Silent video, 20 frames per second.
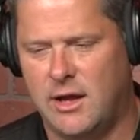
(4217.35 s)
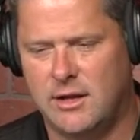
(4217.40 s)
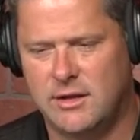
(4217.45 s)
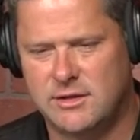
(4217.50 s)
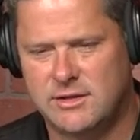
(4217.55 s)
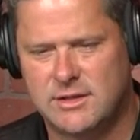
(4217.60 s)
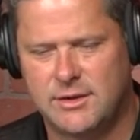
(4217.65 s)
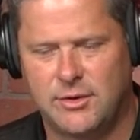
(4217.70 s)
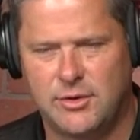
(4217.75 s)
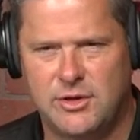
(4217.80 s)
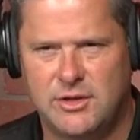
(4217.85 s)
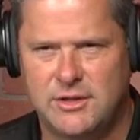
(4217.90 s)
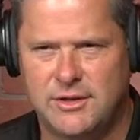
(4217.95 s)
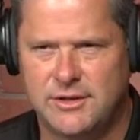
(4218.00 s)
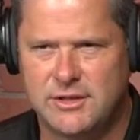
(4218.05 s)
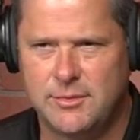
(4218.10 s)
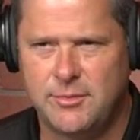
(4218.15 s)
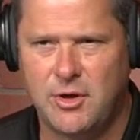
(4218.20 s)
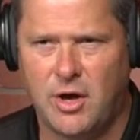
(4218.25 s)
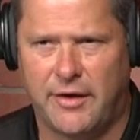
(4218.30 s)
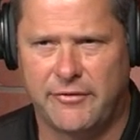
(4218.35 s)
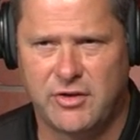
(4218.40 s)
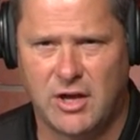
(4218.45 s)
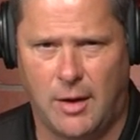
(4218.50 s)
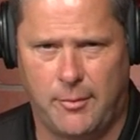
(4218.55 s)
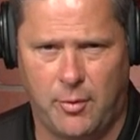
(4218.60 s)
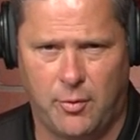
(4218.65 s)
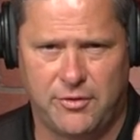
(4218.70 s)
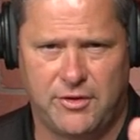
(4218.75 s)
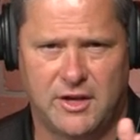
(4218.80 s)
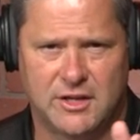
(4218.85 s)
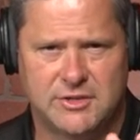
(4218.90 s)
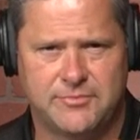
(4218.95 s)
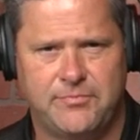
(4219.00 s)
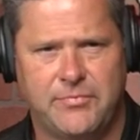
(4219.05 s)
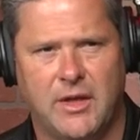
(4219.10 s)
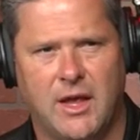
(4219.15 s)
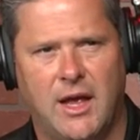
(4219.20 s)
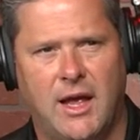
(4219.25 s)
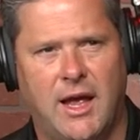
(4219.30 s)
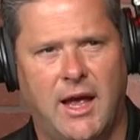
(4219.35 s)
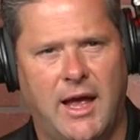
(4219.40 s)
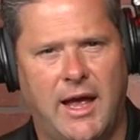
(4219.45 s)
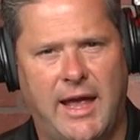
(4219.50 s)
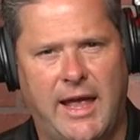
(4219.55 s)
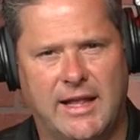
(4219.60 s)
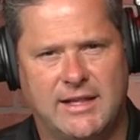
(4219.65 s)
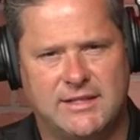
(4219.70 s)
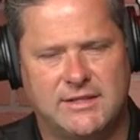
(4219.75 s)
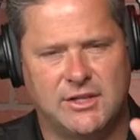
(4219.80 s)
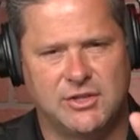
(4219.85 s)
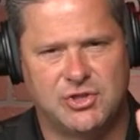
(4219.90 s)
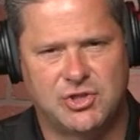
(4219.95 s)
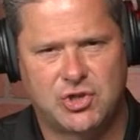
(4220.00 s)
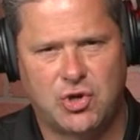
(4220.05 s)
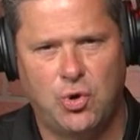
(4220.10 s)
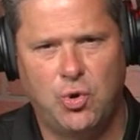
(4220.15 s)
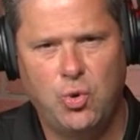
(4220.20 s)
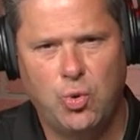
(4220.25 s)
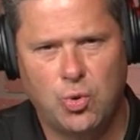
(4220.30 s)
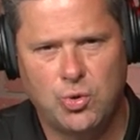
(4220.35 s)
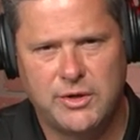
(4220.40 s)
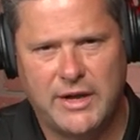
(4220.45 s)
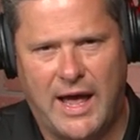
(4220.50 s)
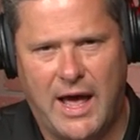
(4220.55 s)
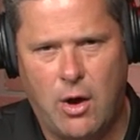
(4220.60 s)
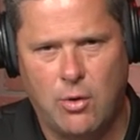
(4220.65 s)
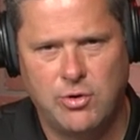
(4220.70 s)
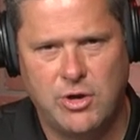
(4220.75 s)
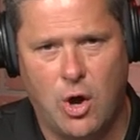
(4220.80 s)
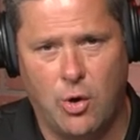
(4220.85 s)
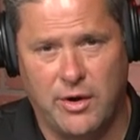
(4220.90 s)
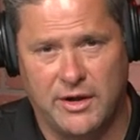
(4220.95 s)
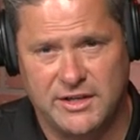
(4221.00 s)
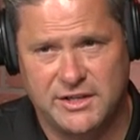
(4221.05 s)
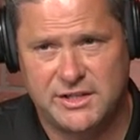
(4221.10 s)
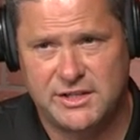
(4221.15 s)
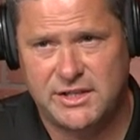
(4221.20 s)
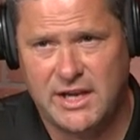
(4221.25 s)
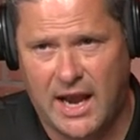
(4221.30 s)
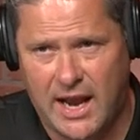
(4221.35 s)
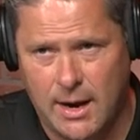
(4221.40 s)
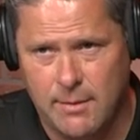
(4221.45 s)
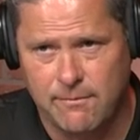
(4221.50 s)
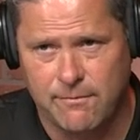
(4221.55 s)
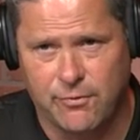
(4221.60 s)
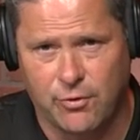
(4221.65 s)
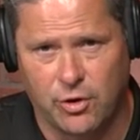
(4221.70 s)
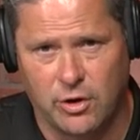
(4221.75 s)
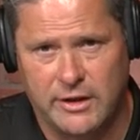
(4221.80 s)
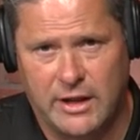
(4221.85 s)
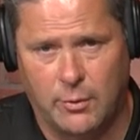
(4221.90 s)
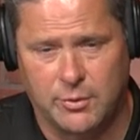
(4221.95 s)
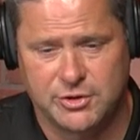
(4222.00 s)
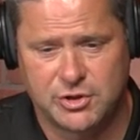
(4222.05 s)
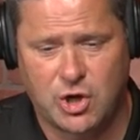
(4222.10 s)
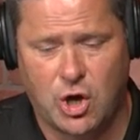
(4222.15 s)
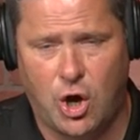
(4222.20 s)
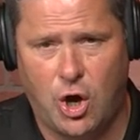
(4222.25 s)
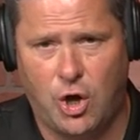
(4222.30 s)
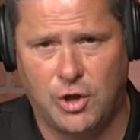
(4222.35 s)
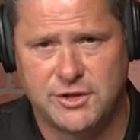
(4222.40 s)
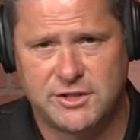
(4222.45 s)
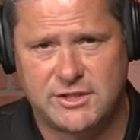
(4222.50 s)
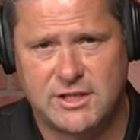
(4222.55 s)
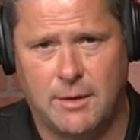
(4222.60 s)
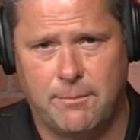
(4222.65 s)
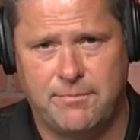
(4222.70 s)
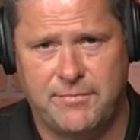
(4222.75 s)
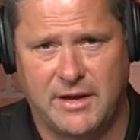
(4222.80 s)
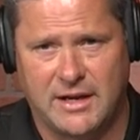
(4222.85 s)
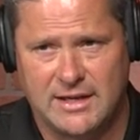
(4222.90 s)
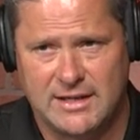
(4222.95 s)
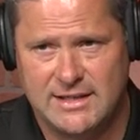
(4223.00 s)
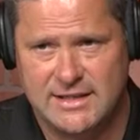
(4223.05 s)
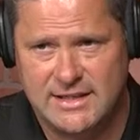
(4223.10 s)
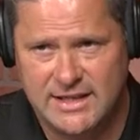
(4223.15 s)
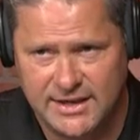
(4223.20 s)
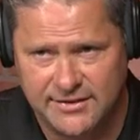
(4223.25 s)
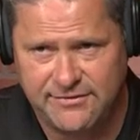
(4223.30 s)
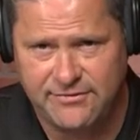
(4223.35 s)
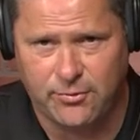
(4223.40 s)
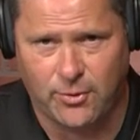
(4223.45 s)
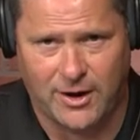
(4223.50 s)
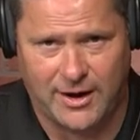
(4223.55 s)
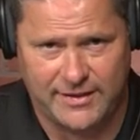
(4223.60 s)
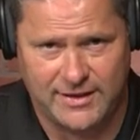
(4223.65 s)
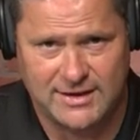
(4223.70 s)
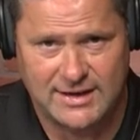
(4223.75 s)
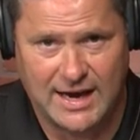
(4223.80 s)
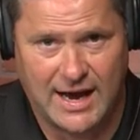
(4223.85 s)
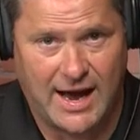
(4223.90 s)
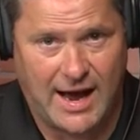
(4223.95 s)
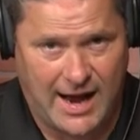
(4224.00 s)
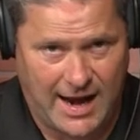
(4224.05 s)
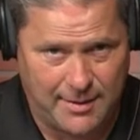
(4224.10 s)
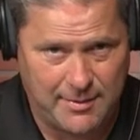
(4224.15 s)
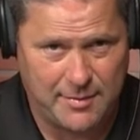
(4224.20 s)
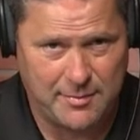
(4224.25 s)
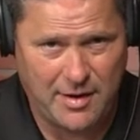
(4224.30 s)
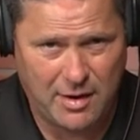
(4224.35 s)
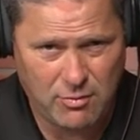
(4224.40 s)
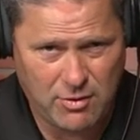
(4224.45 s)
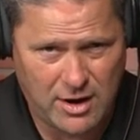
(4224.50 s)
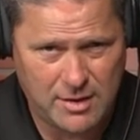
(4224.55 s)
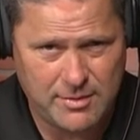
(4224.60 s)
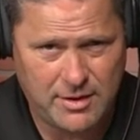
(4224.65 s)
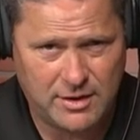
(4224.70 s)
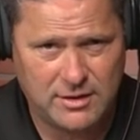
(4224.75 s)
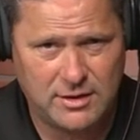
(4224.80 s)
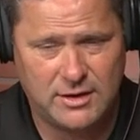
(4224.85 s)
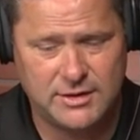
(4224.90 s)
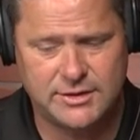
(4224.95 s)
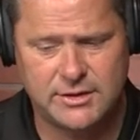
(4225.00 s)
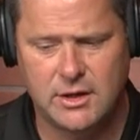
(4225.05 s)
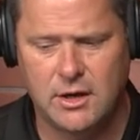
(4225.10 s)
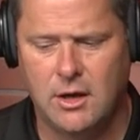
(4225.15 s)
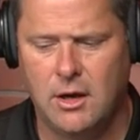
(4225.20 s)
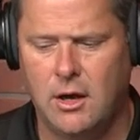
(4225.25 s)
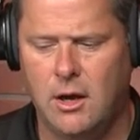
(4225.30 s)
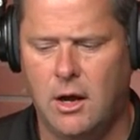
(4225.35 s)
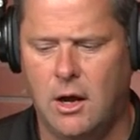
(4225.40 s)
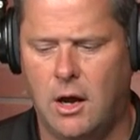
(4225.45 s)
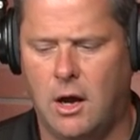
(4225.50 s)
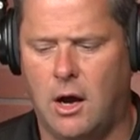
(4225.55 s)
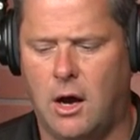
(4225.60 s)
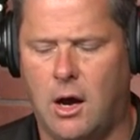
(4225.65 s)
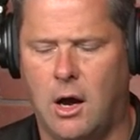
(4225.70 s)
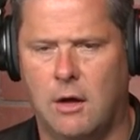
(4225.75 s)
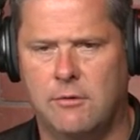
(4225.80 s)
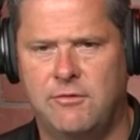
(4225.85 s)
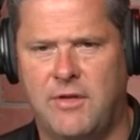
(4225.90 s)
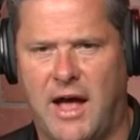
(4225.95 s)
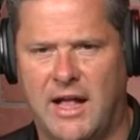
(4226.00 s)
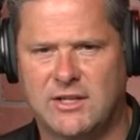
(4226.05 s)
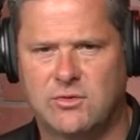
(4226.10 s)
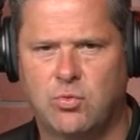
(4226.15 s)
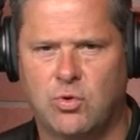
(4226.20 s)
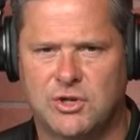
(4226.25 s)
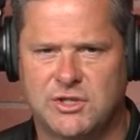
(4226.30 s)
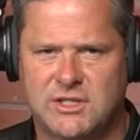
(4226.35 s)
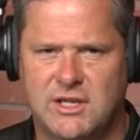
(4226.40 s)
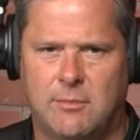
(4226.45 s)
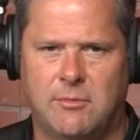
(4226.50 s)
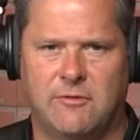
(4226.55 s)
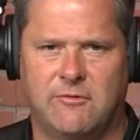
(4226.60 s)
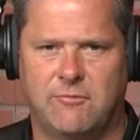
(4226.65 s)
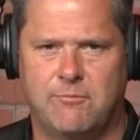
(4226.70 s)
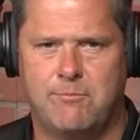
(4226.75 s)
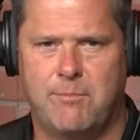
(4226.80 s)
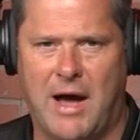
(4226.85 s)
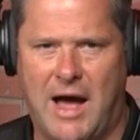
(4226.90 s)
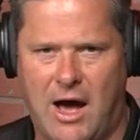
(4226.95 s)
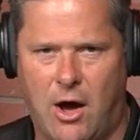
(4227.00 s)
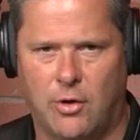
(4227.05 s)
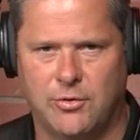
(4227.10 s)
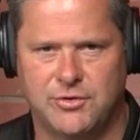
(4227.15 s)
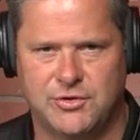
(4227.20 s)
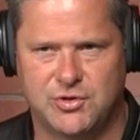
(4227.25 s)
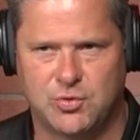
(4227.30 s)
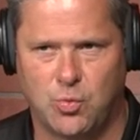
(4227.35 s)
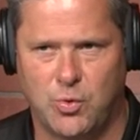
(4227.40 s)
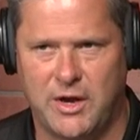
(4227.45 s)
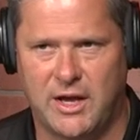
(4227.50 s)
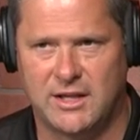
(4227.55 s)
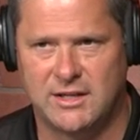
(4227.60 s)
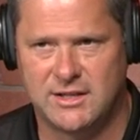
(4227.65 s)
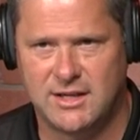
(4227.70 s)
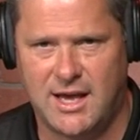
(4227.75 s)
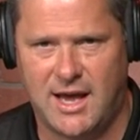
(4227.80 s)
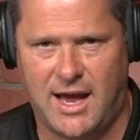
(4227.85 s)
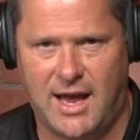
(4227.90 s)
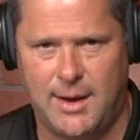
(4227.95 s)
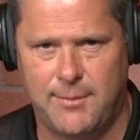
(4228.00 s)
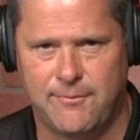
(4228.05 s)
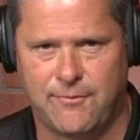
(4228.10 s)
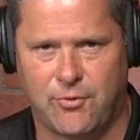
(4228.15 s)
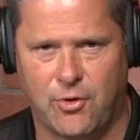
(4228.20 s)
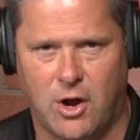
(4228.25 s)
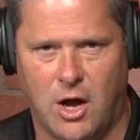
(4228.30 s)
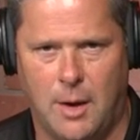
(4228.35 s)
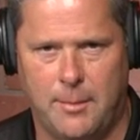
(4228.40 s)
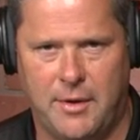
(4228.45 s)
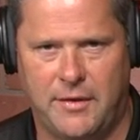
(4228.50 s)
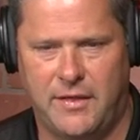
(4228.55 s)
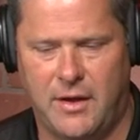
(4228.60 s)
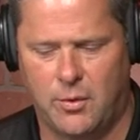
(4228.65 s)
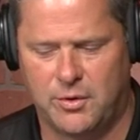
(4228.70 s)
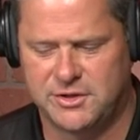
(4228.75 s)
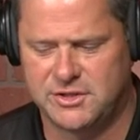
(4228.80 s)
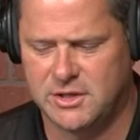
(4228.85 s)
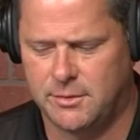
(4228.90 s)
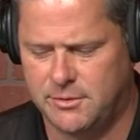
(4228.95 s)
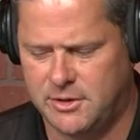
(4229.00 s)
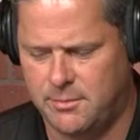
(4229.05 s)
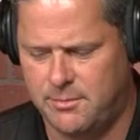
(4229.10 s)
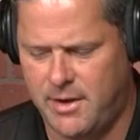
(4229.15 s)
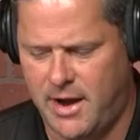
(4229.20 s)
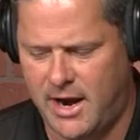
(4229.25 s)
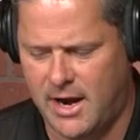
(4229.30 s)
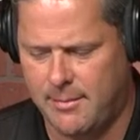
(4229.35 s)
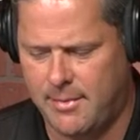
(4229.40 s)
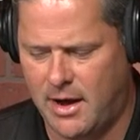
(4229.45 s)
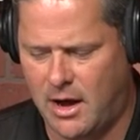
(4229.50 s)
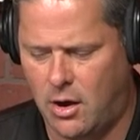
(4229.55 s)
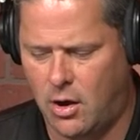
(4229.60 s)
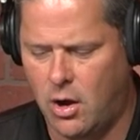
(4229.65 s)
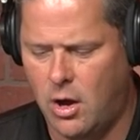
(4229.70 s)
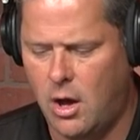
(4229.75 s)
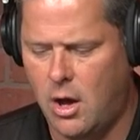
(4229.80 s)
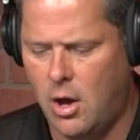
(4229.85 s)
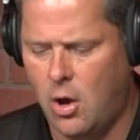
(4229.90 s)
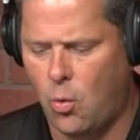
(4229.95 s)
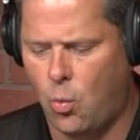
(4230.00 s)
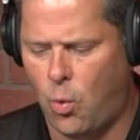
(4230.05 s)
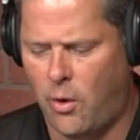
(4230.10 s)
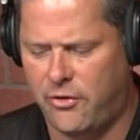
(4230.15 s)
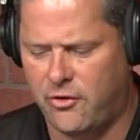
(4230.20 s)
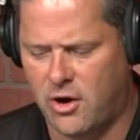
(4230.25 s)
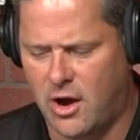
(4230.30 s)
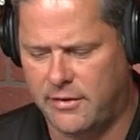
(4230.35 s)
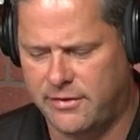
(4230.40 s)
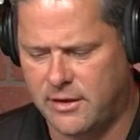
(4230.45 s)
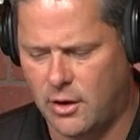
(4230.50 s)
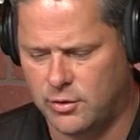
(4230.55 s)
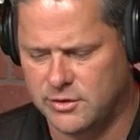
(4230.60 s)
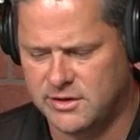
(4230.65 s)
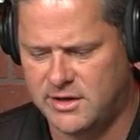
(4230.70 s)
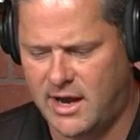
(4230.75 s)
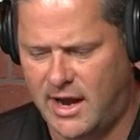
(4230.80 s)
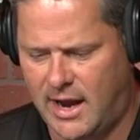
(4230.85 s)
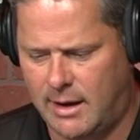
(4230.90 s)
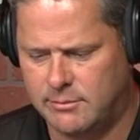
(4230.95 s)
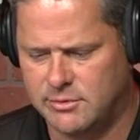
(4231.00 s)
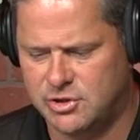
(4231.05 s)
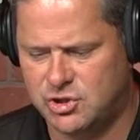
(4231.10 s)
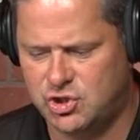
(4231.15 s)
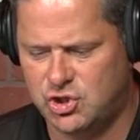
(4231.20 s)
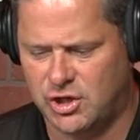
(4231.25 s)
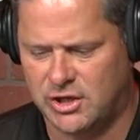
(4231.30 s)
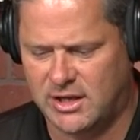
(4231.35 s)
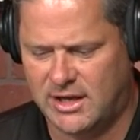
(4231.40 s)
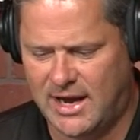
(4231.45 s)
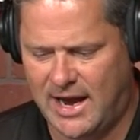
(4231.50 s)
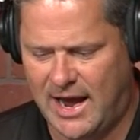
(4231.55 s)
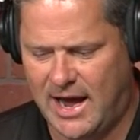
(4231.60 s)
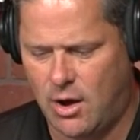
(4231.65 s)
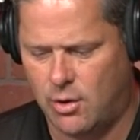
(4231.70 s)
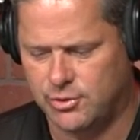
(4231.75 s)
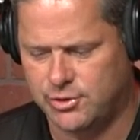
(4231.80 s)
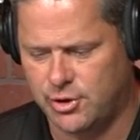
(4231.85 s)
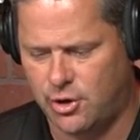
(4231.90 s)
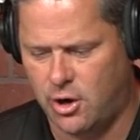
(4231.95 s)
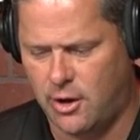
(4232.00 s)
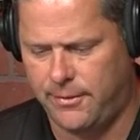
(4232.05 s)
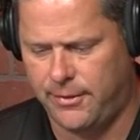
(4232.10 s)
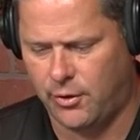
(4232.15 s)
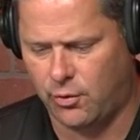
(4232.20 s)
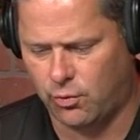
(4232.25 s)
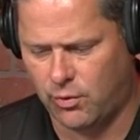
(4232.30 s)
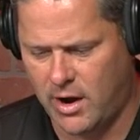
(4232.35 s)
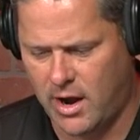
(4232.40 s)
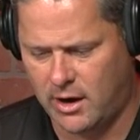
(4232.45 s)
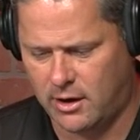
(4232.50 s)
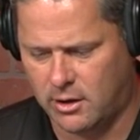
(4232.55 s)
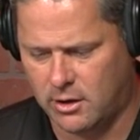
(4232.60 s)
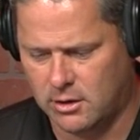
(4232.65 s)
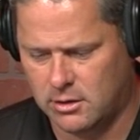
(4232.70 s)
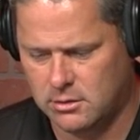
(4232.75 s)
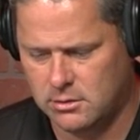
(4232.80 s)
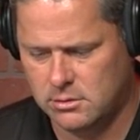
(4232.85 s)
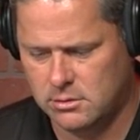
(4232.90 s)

So, somebody all have to help me with this. It's the school now known as Samford that was called something different at the time. Am I right about this? Uh, that's where some of Bowden's wins came from, and there was some debate about whether or not those games should count on the record.